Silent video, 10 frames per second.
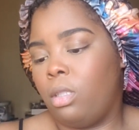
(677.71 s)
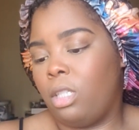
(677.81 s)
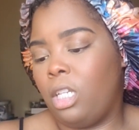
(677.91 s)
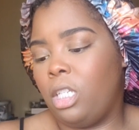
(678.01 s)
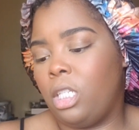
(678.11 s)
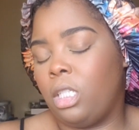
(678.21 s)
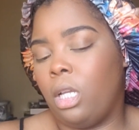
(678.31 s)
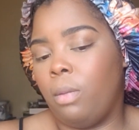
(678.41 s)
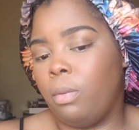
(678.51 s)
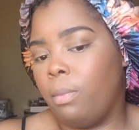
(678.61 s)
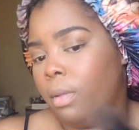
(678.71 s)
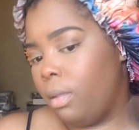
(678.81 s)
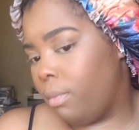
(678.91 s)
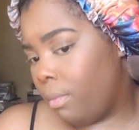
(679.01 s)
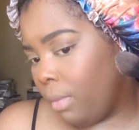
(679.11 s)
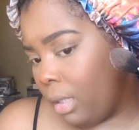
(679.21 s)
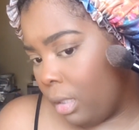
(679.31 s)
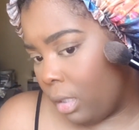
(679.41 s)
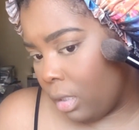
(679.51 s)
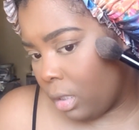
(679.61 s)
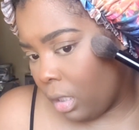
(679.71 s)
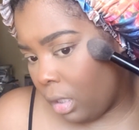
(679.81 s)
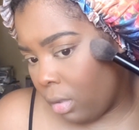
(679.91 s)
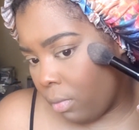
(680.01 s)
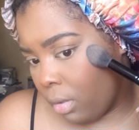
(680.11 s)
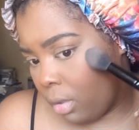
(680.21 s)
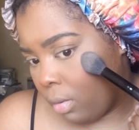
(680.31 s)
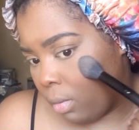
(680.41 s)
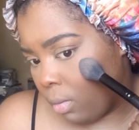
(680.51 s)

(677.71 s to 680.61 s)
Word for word: They just complement melanin skin really